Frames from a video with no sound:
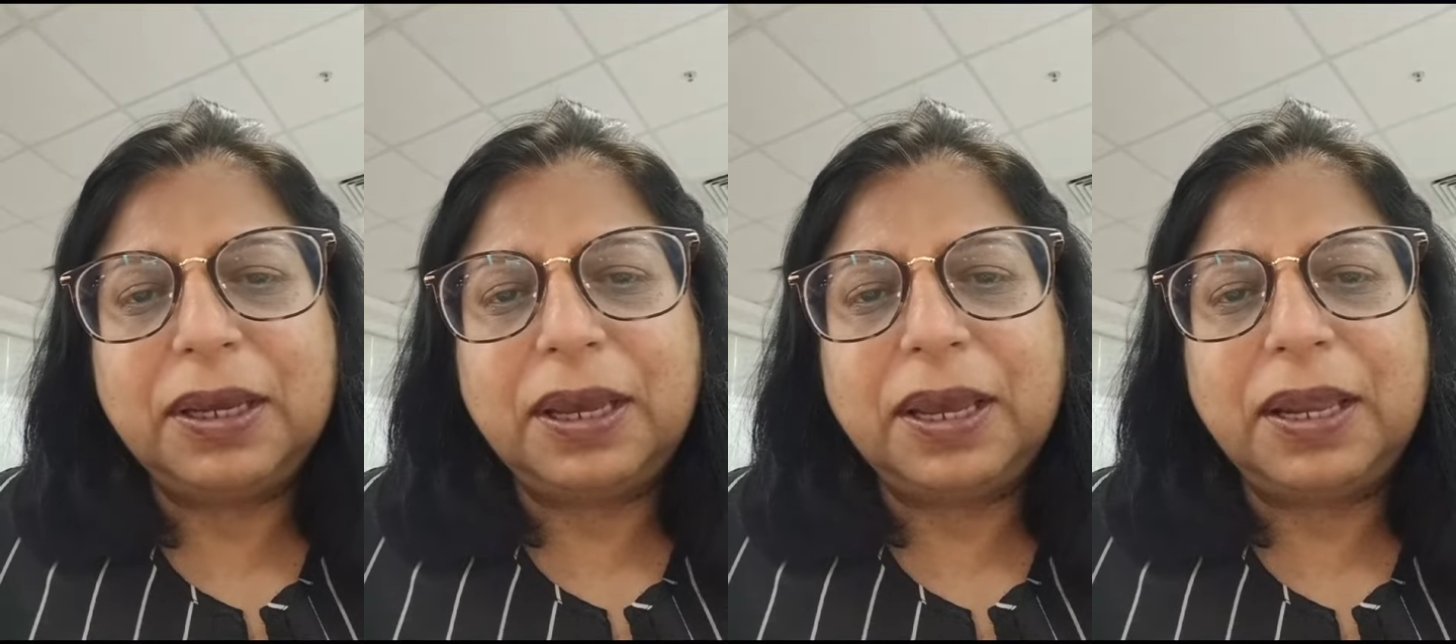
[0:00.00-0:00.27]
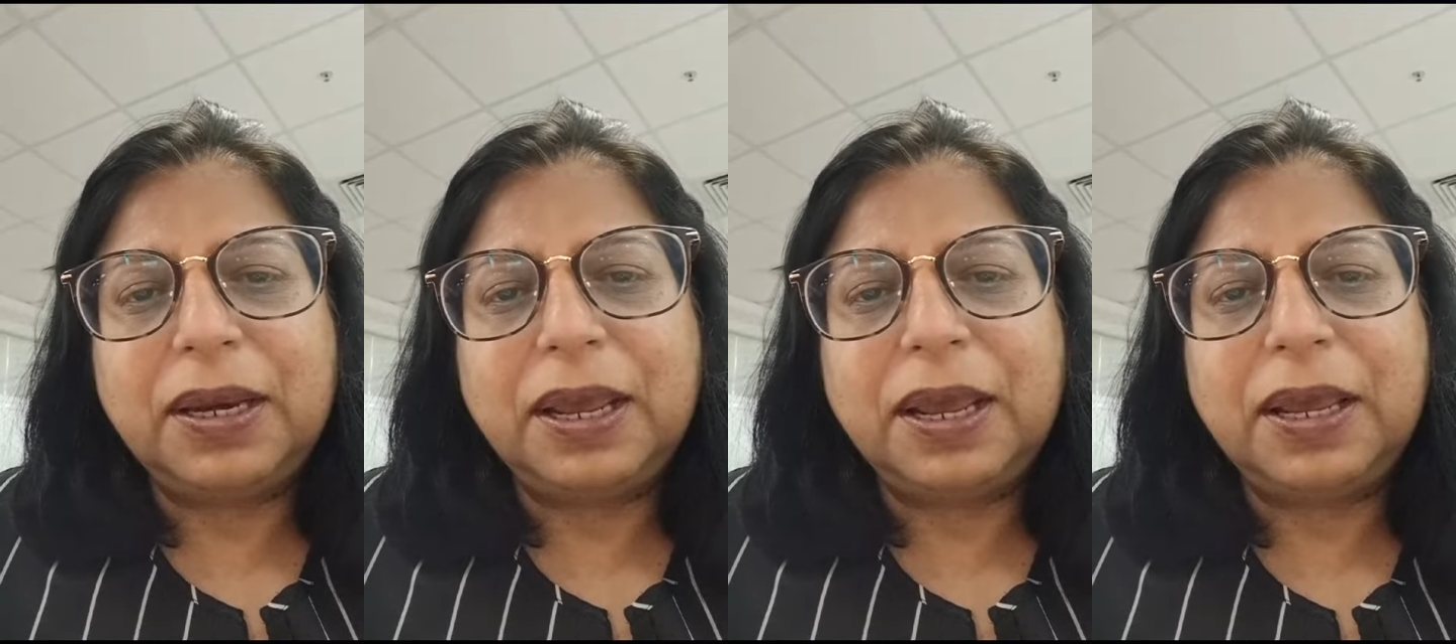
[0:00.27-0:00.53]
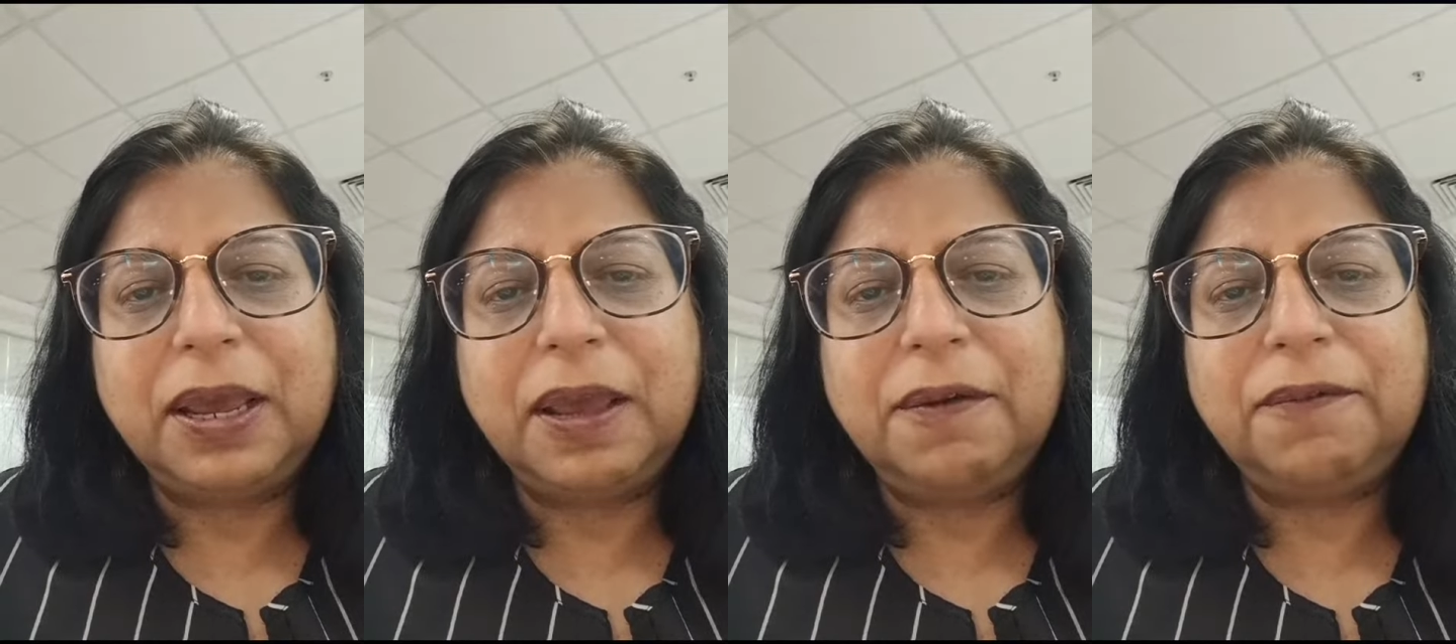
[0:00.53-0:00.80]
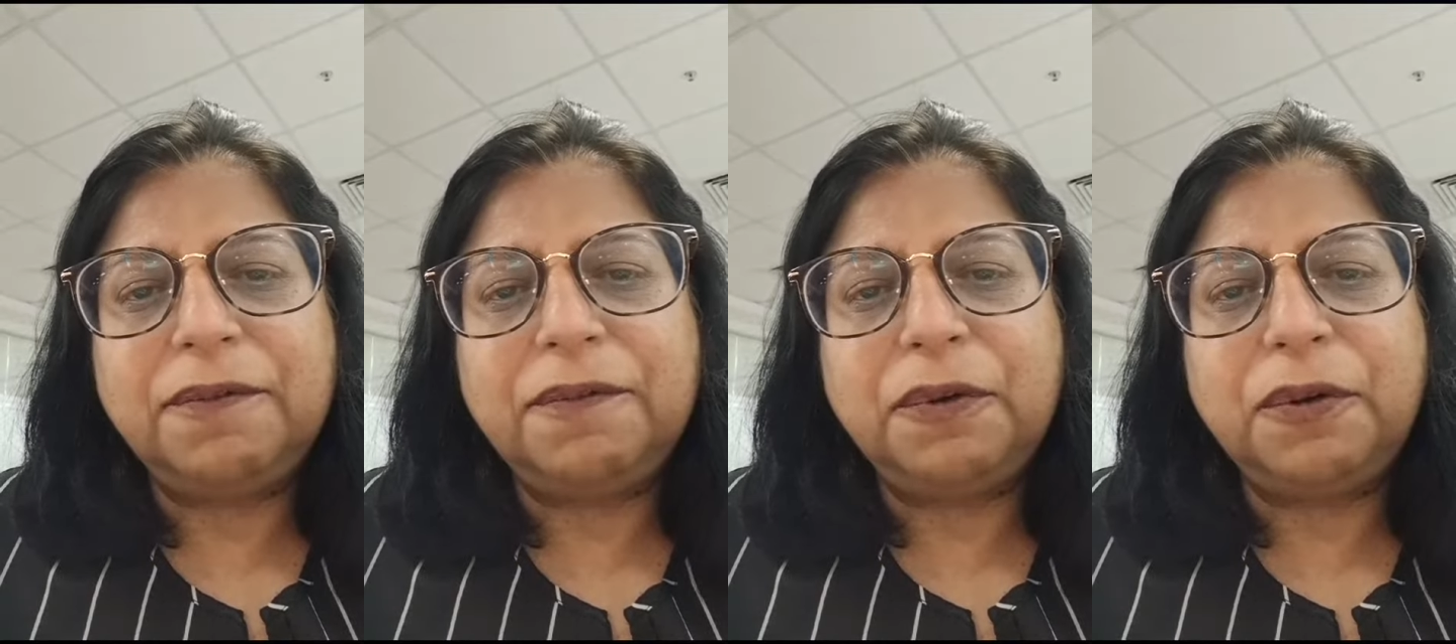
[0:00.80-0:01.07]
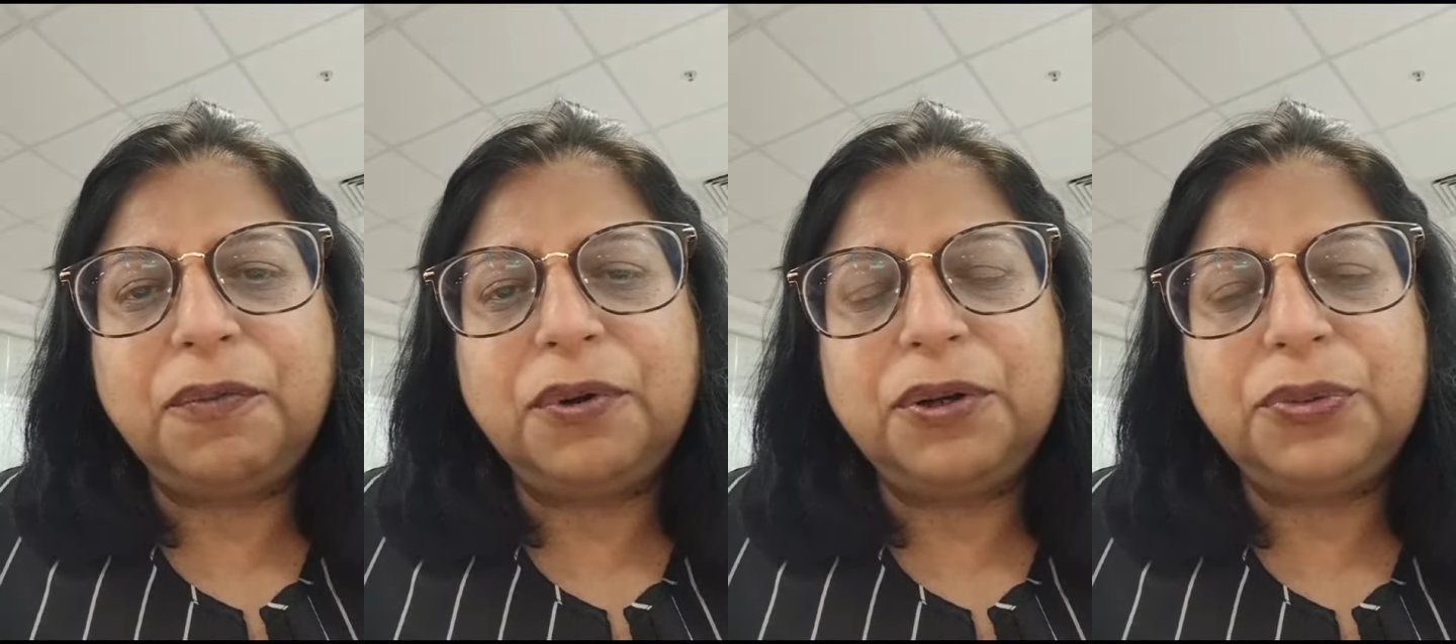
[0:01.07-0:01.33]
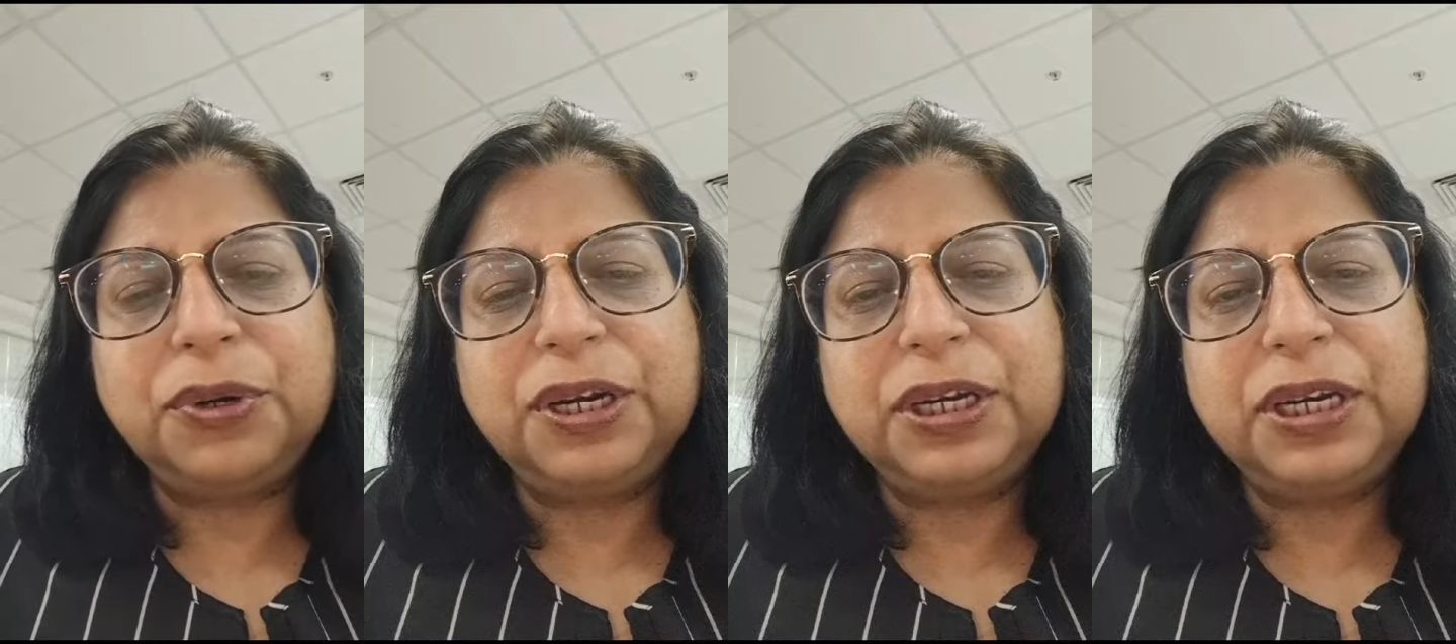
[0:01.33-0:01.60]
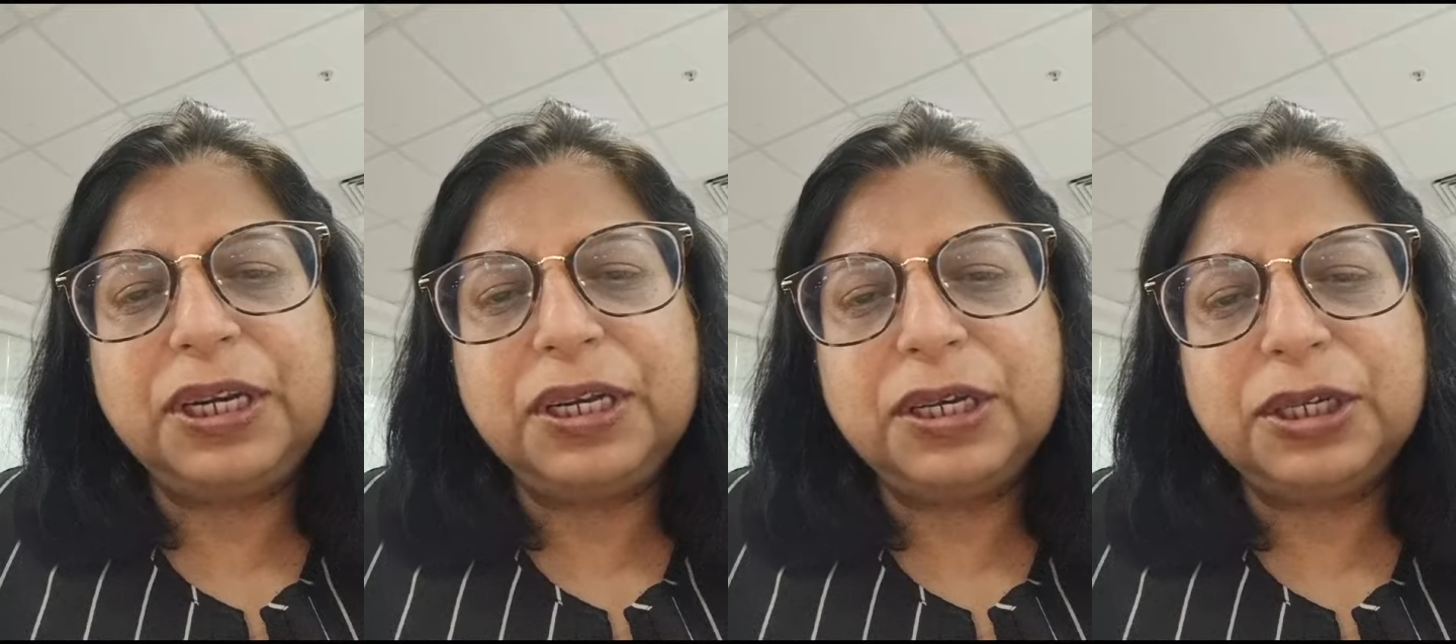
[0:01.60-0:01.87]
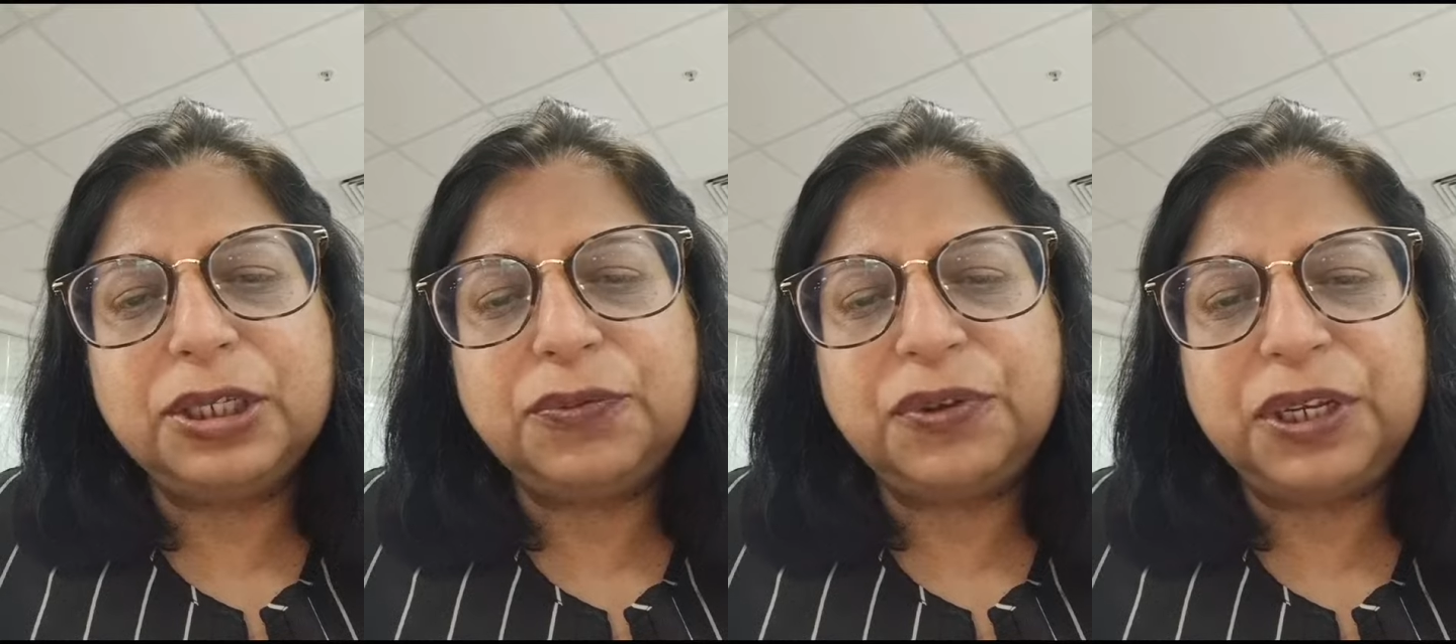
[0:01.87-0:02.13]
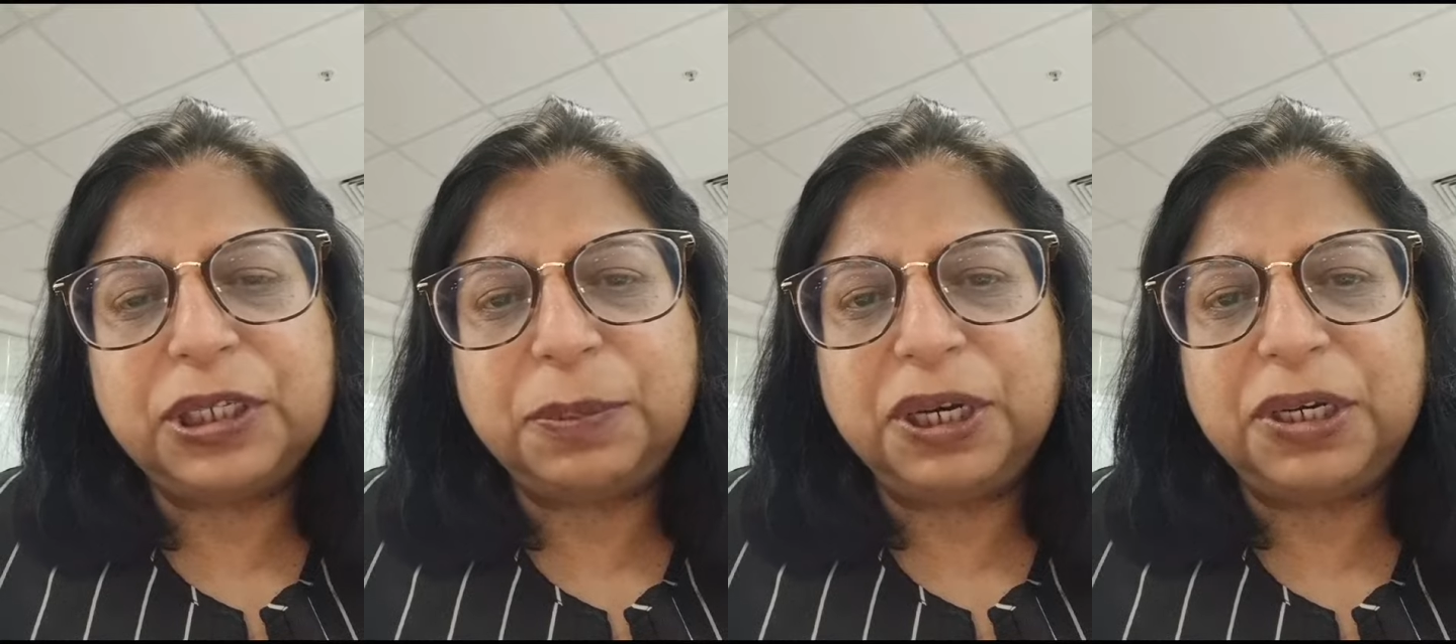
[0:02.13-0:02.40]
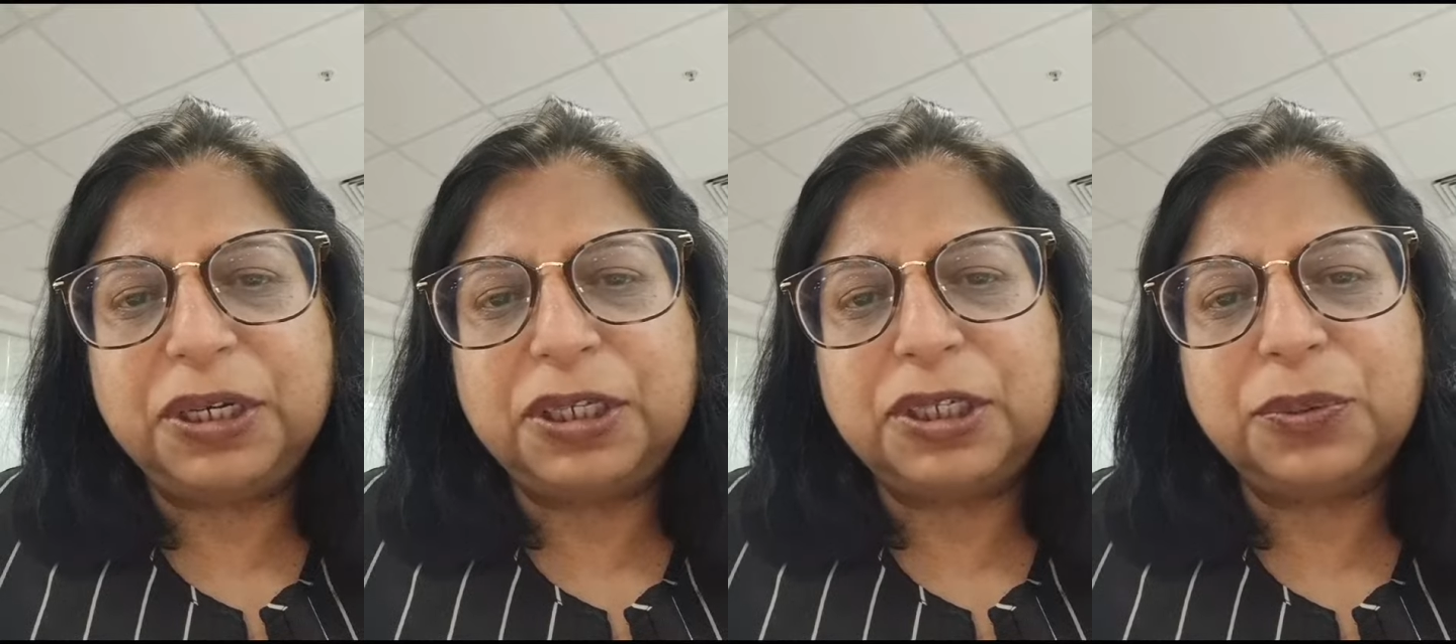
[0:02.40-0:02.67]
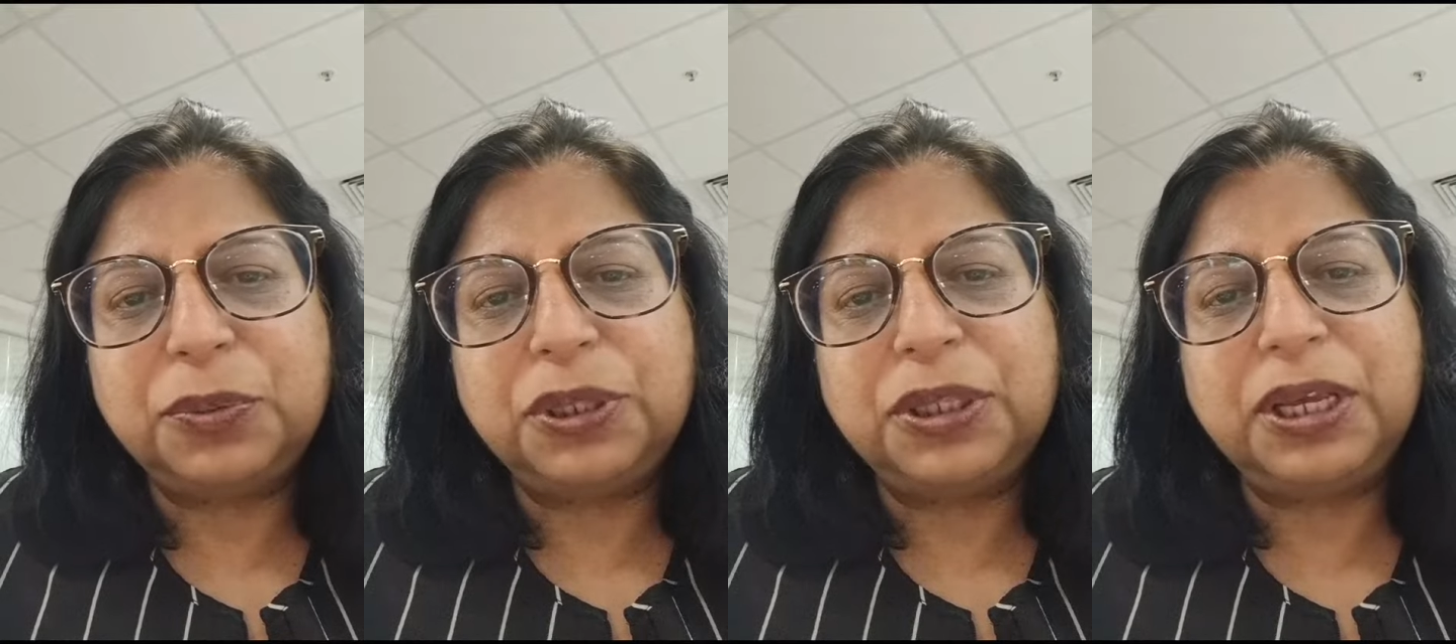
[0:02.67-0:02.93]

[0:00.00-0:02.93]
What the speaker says: and I have over 20 years of experience with